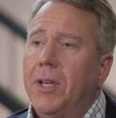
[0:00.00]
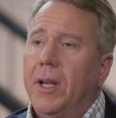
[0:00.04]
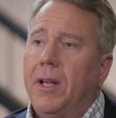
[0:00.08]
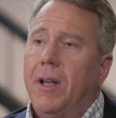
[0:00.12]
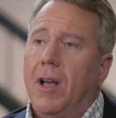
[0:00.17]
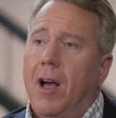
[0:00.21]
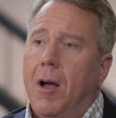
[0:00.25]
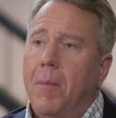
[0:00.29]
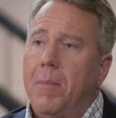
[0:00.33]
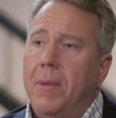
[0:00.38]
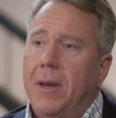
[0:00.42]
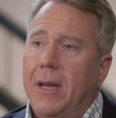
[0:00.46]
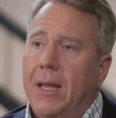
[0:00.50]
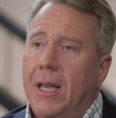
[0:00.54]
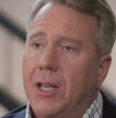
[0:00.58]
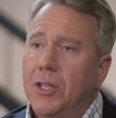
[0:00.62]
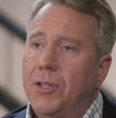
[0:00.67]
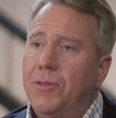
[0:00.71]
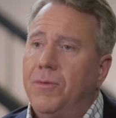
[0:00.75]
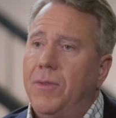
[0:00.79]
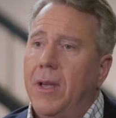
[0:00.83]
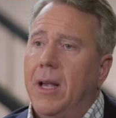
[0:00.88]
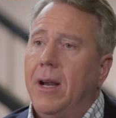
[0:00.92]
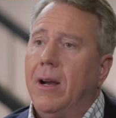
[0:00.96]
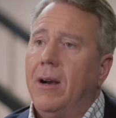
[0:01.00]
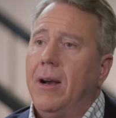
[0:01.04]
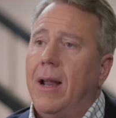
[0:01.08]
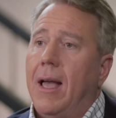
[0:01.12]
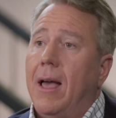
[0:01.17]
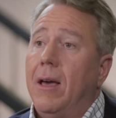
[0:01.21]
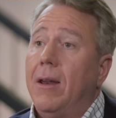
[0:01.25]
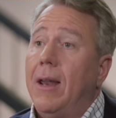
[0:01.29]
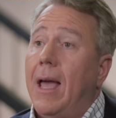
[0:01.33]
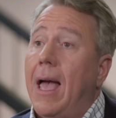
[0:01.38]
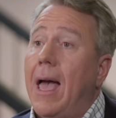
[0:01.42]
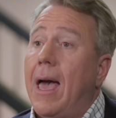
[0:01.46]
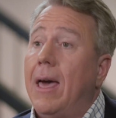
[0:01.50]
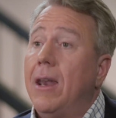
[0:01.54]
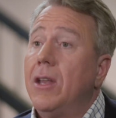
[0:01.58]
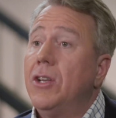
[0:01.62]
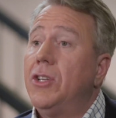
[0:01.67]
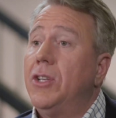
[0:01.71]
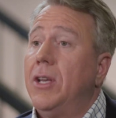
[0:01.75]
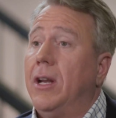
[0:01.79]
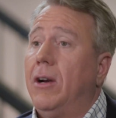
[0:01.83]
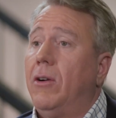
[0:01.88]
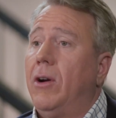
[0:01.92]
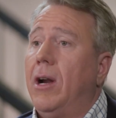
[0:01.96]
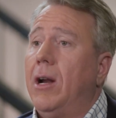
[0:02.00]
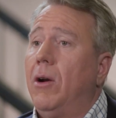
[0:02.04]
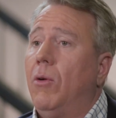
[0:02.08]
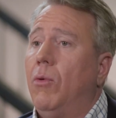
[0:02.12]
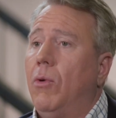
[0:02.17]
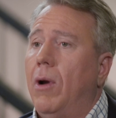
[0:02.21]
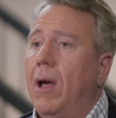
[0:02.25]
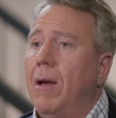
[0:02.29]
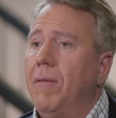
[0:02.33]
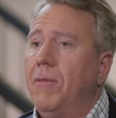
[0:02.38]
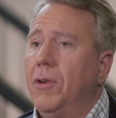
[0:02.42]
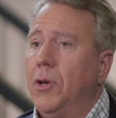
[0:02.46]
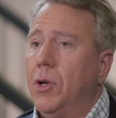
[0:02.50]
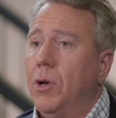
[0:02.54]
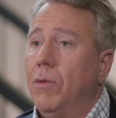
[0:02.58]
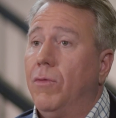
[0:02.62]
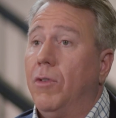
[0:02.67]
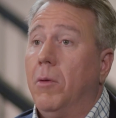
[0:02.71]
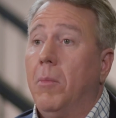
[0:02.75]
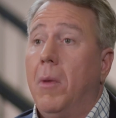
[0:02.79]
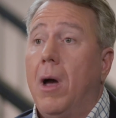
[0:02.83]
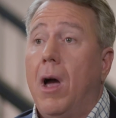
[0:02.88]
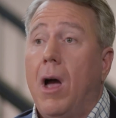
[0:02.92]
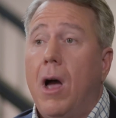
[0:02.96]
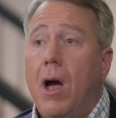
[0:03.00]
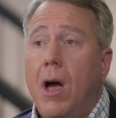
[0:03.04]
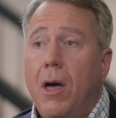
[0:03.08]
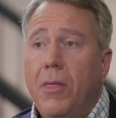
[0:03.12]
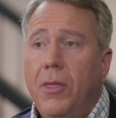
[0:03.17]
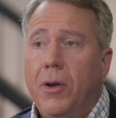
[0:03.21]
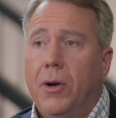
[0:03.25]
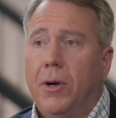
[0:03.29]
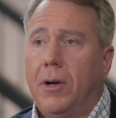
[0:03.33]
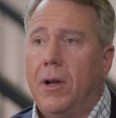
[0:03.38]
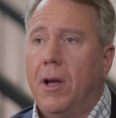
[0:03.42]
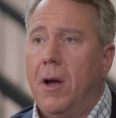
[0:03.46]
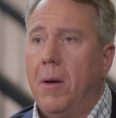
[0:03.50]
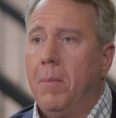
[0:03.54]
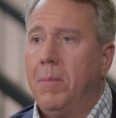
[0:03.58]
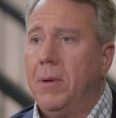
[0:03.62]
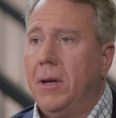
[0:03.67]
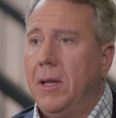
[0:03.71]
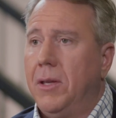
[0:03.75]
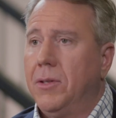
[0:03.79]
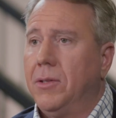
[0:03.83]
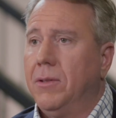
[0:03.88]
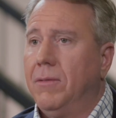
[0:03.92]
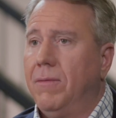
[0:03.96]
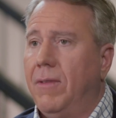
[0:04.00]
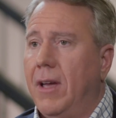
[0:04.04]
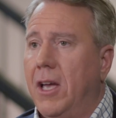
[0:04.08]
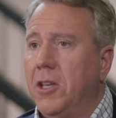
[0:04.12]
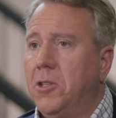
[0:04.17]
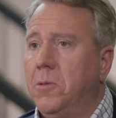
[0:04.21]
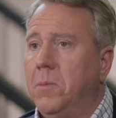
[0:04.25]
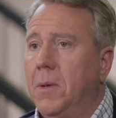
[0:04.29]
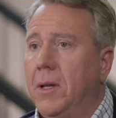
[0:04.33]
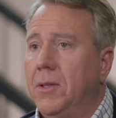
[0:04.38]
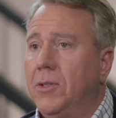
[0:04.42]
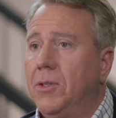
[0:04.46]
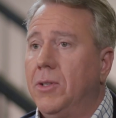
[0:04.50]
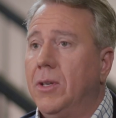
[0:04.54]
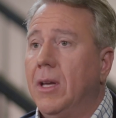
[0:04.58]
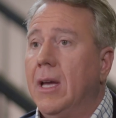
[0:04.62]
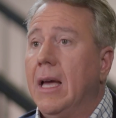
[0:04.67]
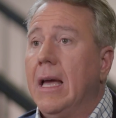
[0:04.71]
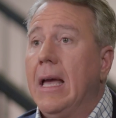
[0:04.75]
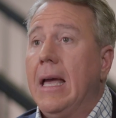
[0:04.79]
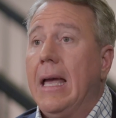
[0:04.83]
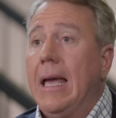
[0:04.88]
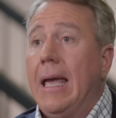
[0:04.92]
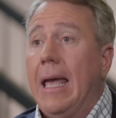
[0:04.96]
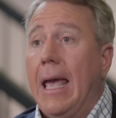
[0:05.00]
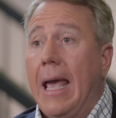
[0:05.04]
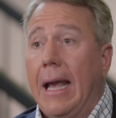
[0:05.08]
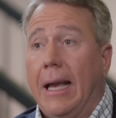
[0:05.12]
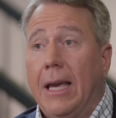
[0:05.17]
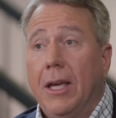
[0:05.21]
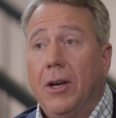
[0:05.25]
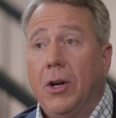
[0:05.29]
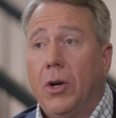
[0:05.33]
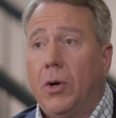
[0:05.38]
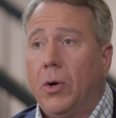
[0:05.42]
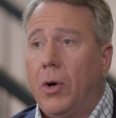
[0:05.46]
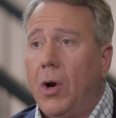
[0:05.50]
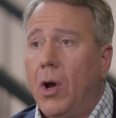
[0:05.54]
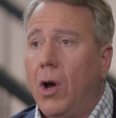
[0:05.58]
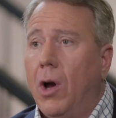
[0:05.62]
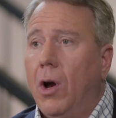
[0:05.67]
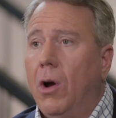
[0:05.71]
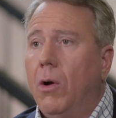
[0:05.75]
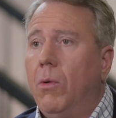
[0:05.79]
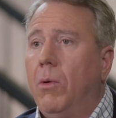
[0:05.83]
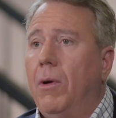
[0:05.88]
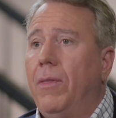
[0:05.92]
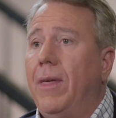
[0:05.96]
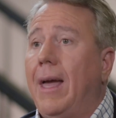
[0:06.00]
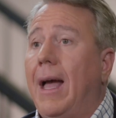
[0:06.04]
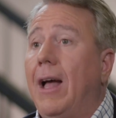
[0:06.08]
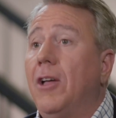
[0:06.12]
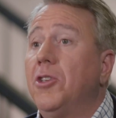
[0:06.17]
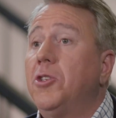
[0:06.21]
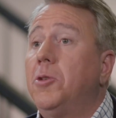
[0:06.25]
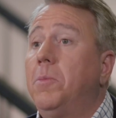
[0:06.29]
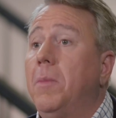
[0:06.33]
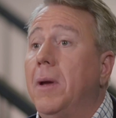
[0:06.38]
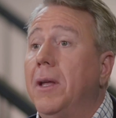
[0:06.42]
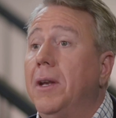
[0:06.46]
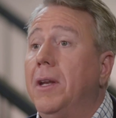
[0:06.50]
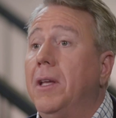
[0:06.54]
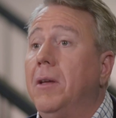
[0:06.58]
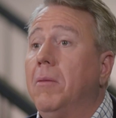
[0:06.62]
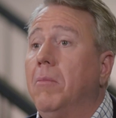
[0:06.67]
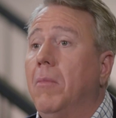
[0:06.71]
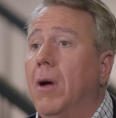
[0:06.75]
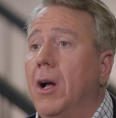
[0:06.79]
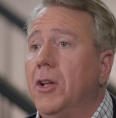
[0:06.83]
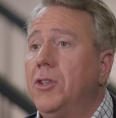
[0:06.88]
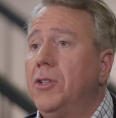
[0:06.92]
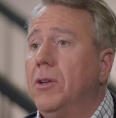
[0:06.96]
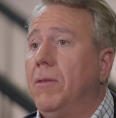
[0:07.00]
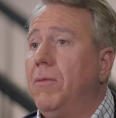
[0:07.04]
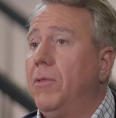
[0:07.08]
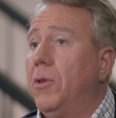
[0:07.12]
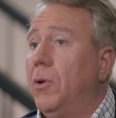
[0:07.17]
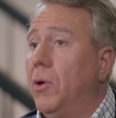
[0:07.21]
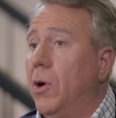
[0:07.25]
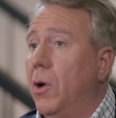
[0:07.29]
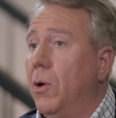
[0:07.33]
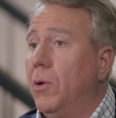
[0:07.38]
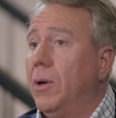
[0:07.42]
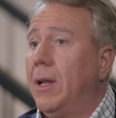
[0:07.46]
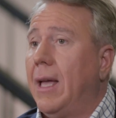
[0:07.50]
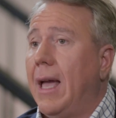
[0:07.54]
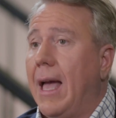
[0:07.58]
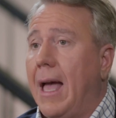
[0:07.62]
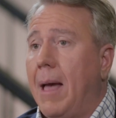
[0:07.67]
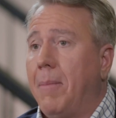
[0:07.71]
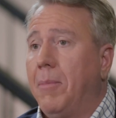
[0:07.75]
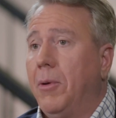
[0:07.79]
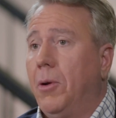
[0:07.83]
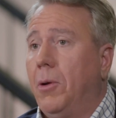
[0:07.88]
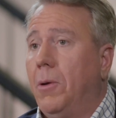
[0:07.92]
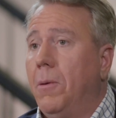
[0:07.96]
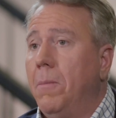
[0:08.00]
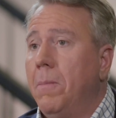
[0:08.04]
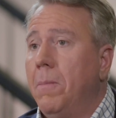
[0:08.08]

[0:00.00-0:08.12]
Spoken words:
a company has figured out how to generate revenue from other companies' investments, it can grow without spending much of their own capital.